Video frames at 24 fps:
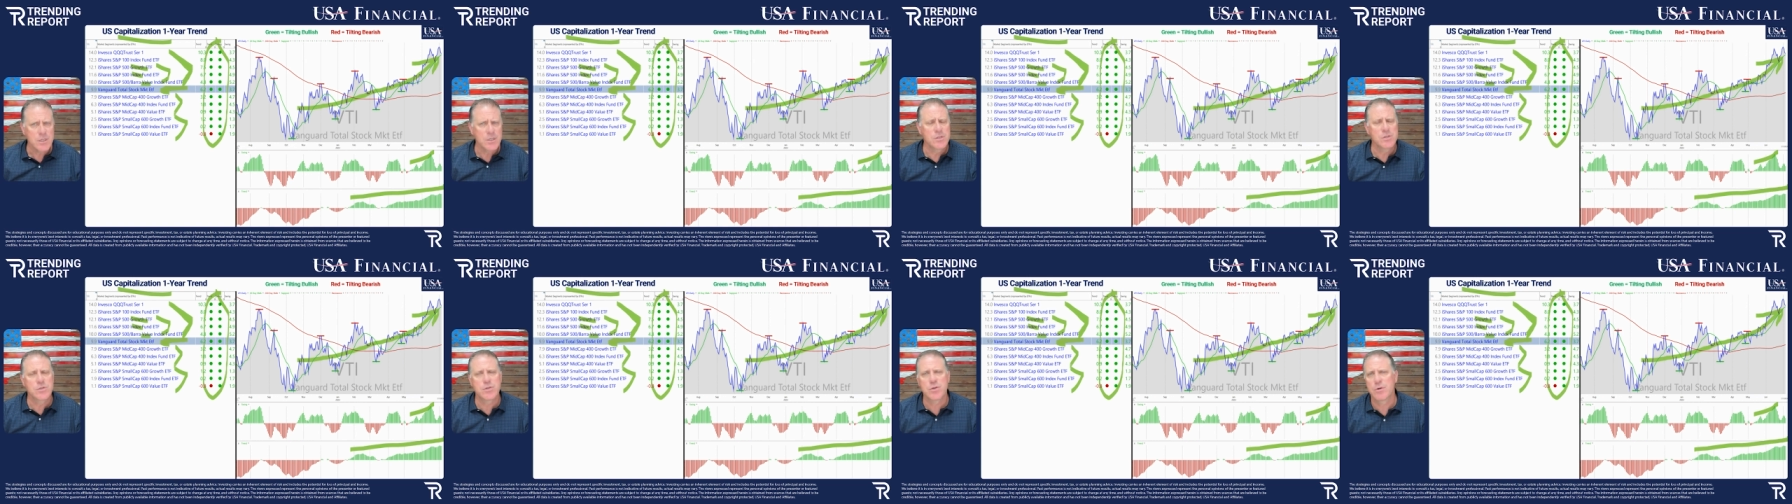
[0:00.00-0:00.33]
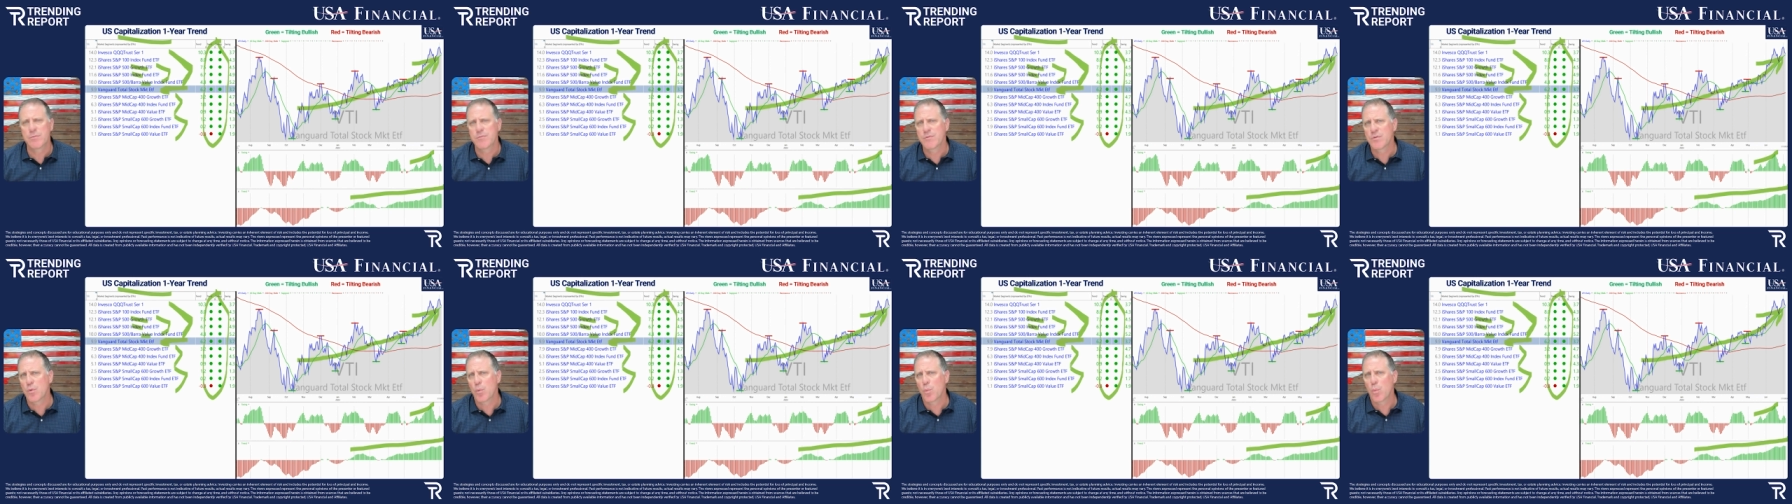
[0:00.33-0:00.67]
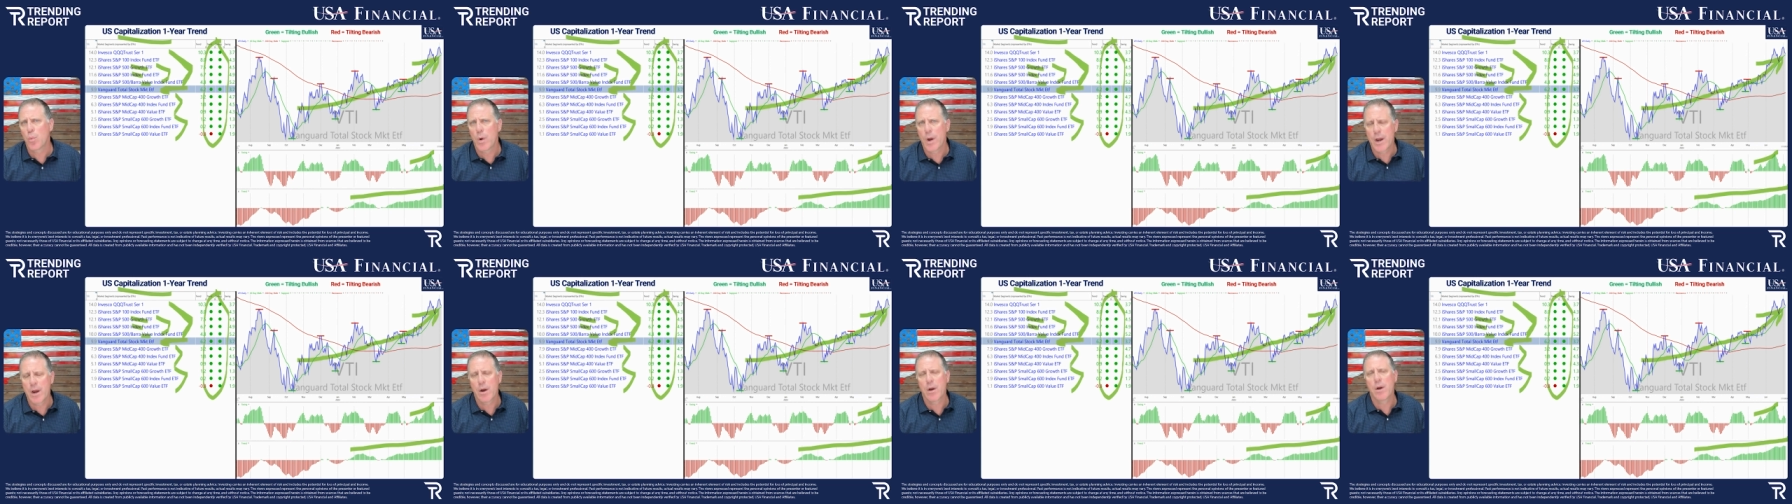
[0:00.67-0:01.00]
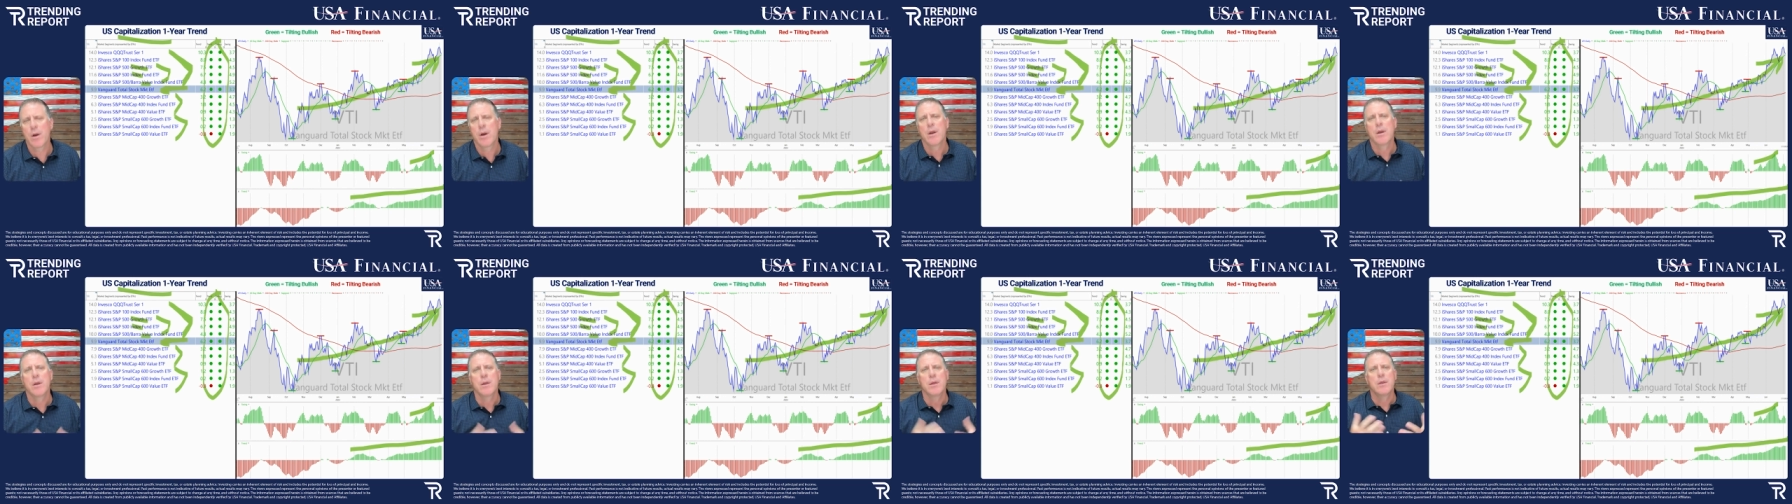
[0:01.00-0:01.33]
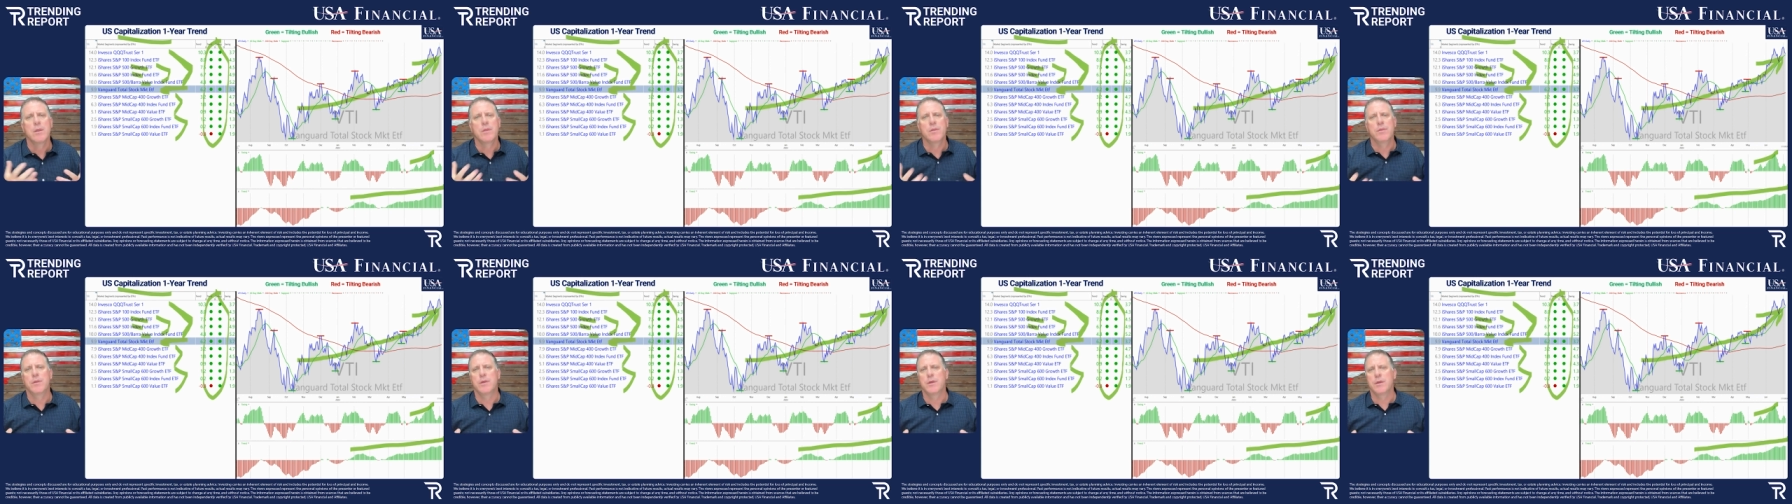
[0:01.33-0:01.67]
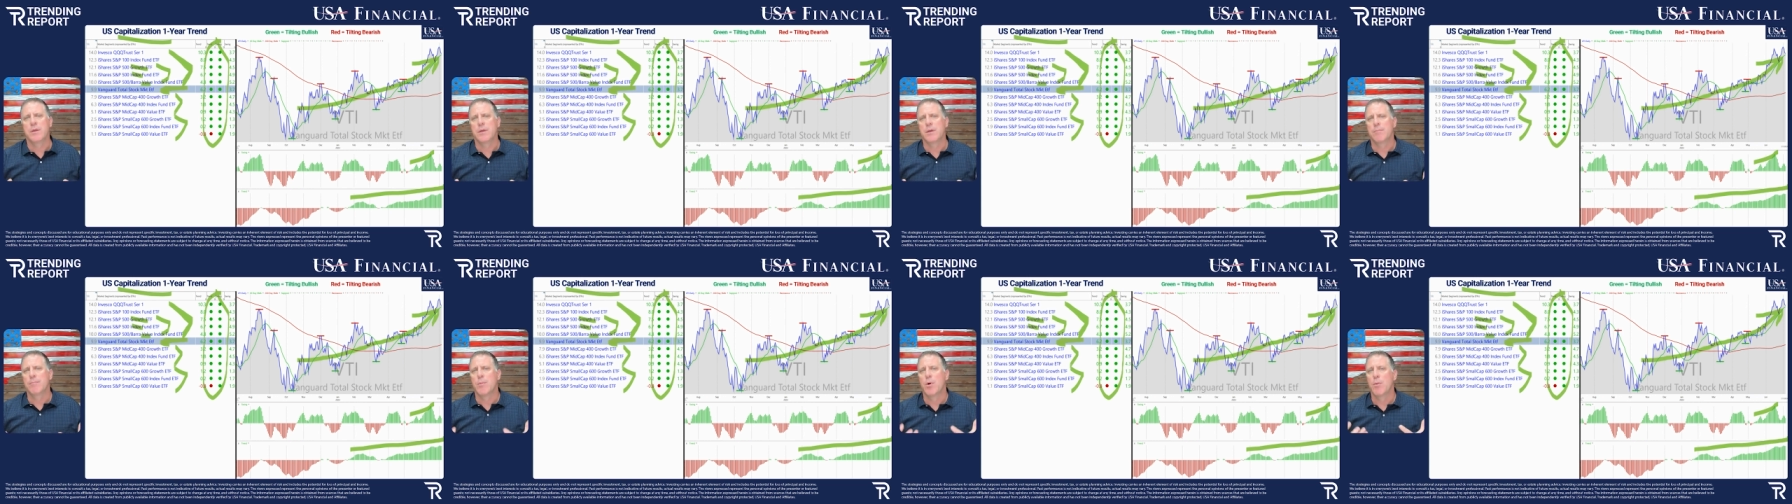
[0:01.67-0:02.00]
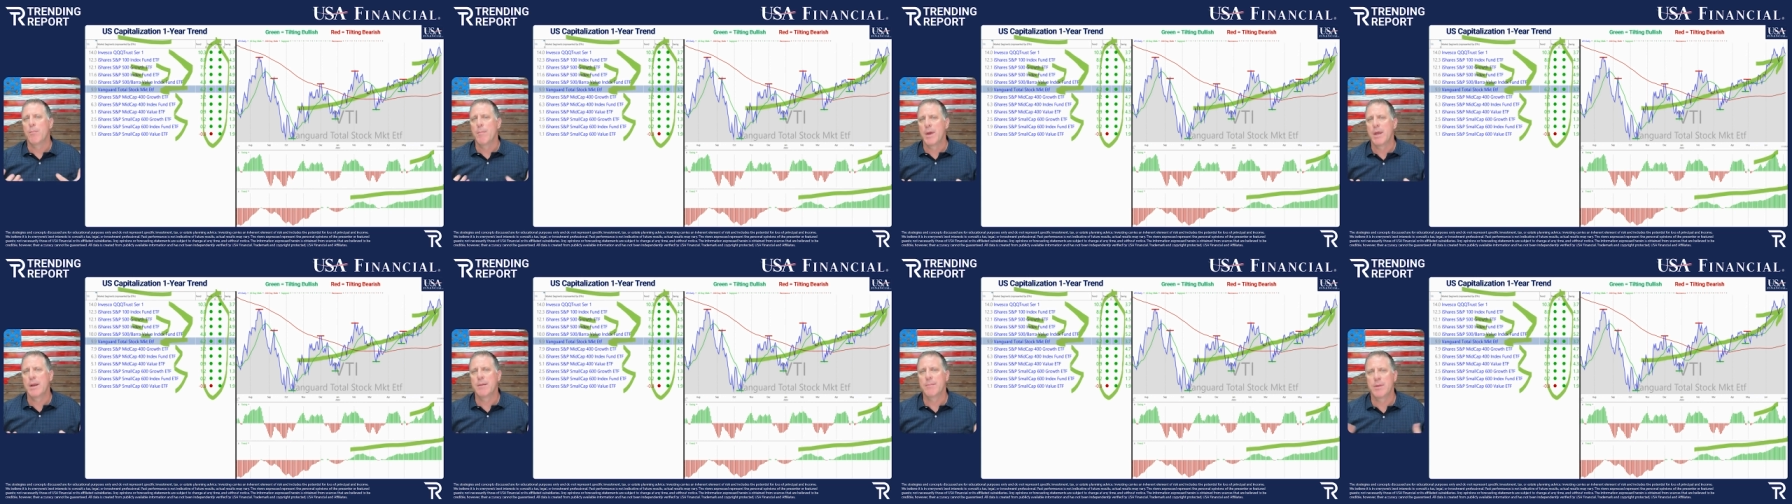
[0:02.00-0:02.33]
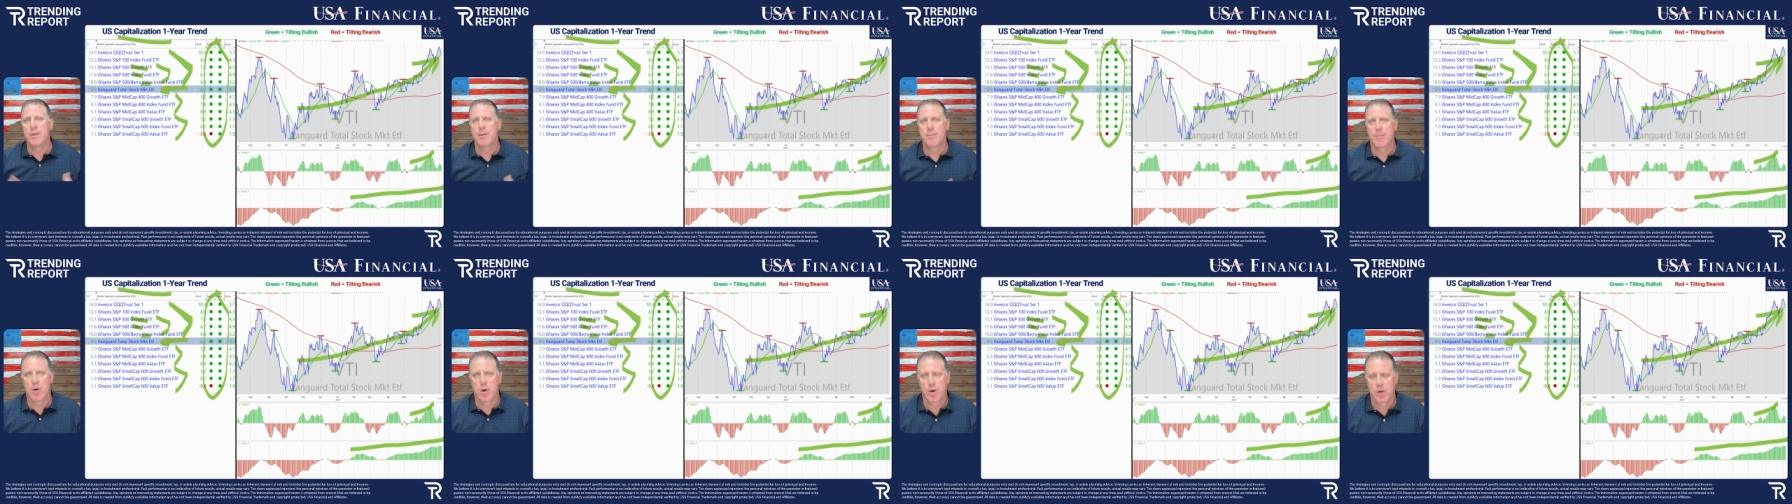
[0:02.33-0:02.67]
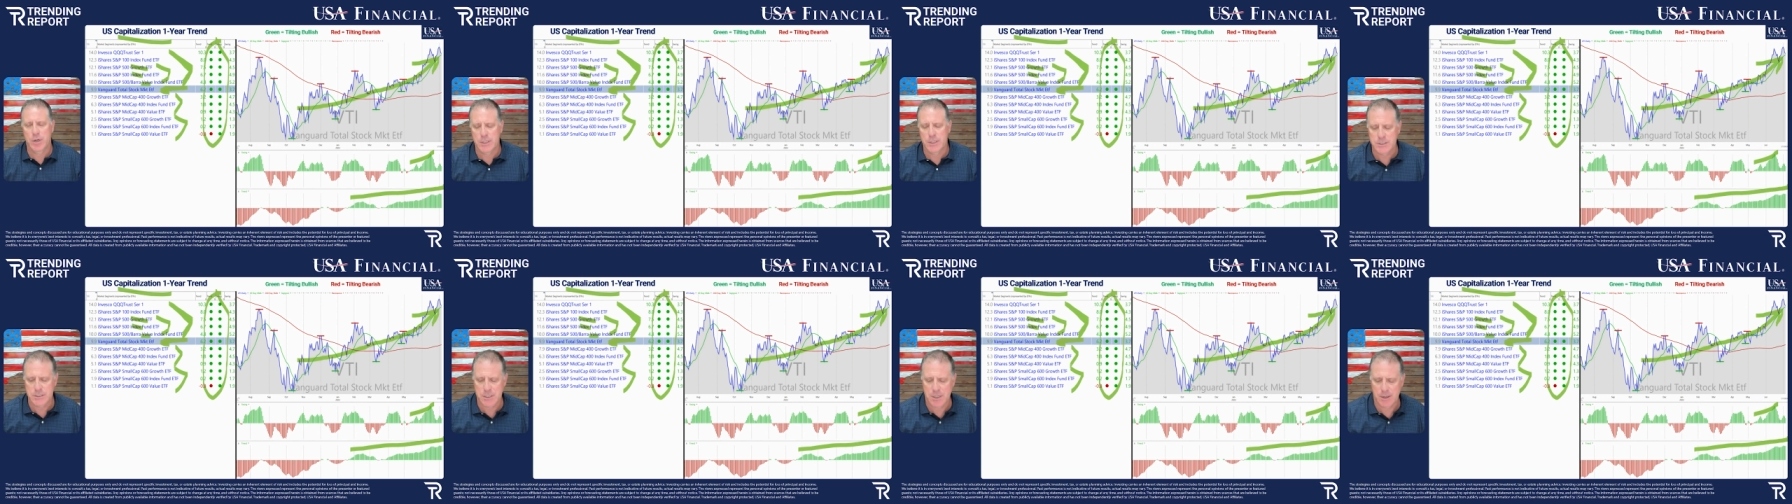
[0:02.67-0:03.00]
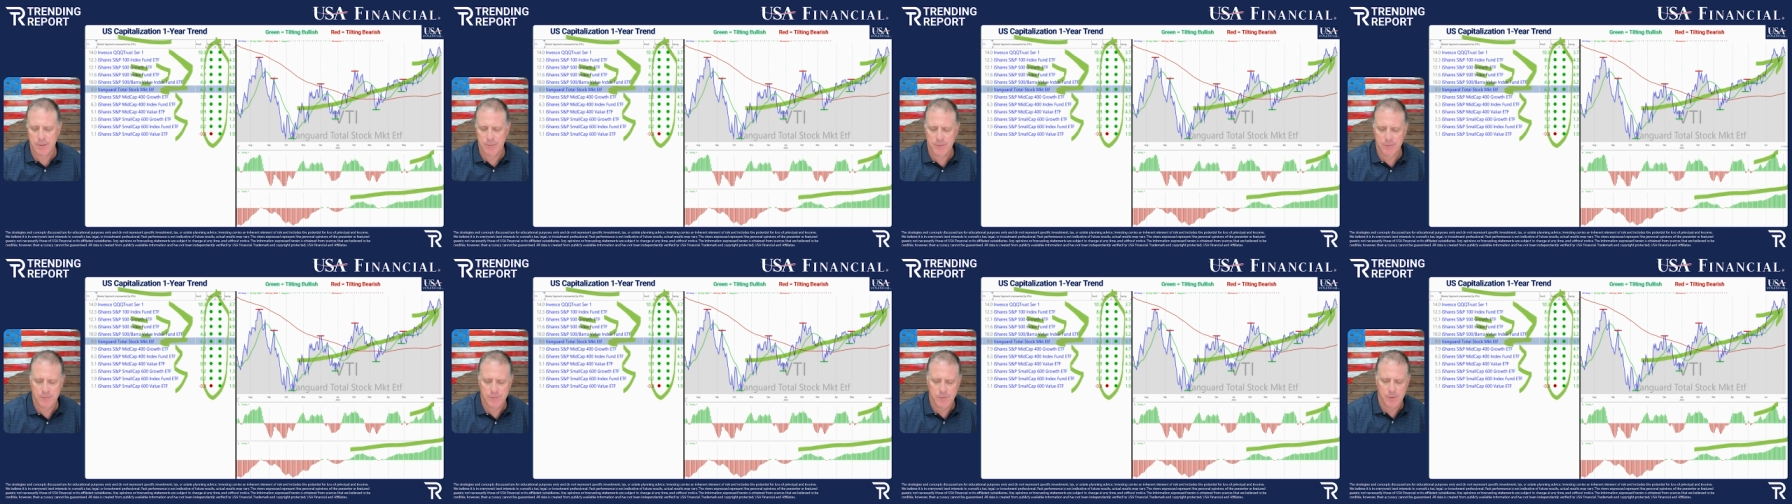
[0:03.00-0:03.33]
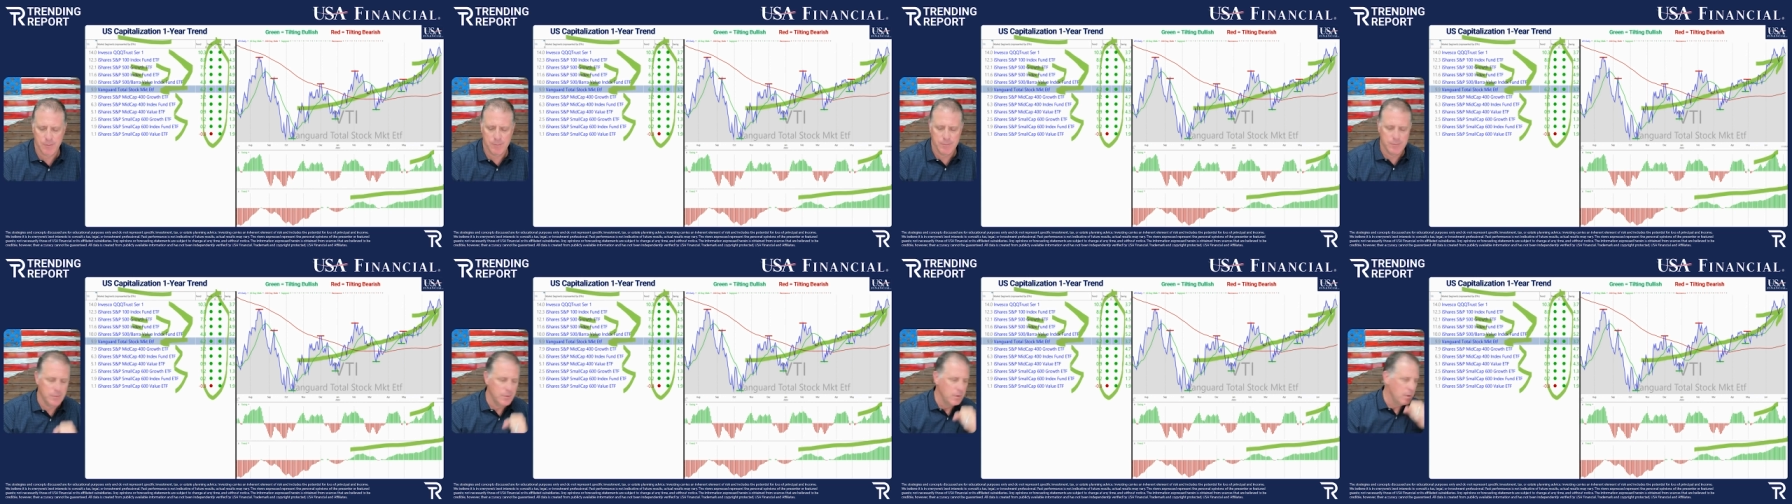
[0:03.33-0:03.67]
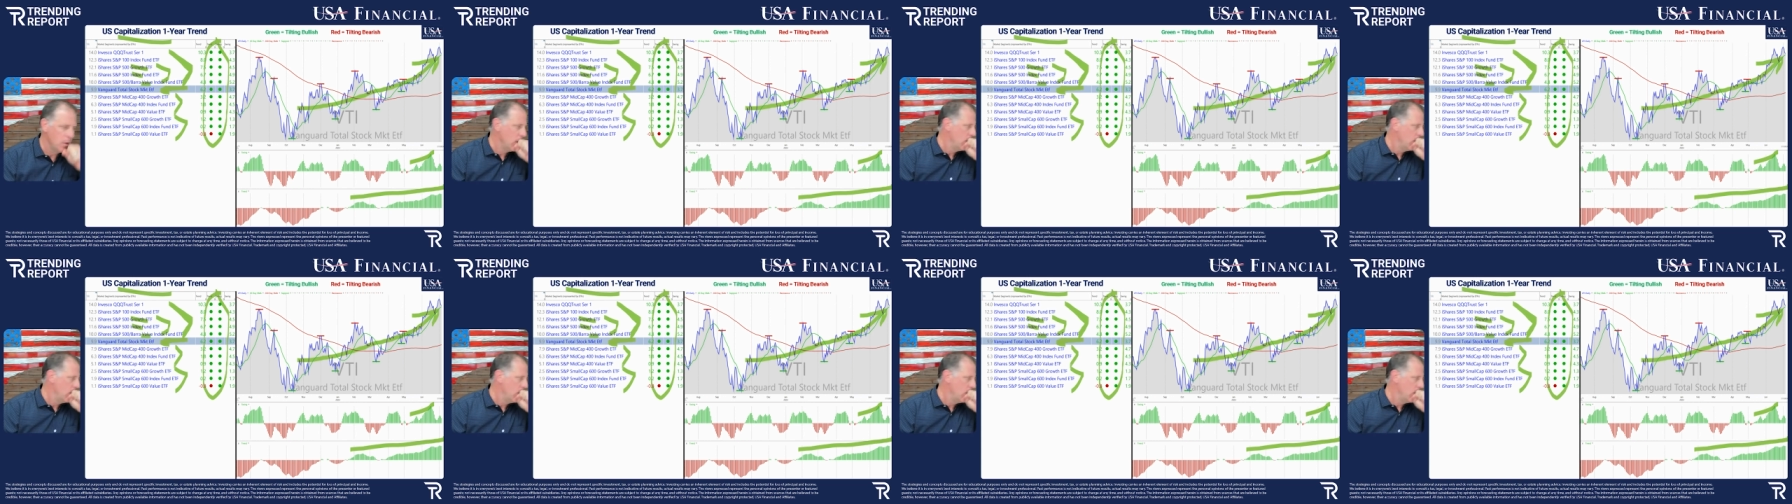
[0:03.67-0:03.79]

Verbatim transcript: in terms of where the momentum in the market is coming from.